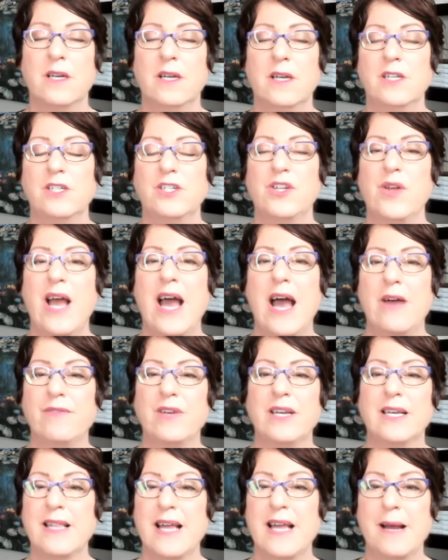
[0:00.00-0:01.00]
to
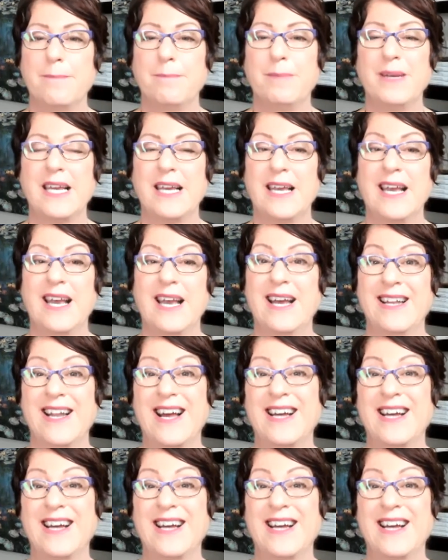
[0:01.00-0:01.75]
having that be an